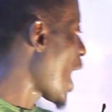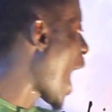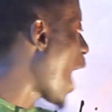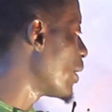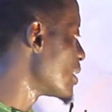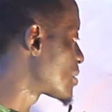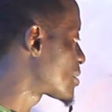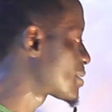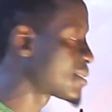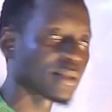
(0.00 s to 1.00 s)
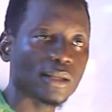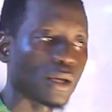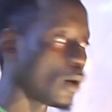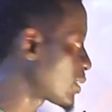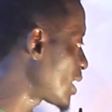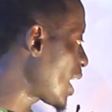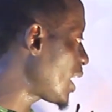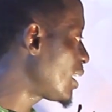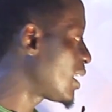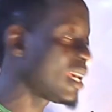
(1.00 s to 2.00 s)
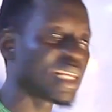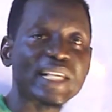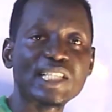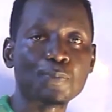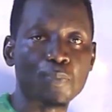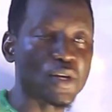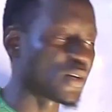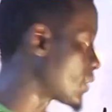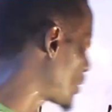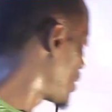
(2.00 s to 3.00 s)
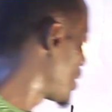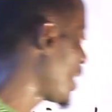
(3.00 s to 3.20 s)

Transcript: Ours. Okay? It is plural.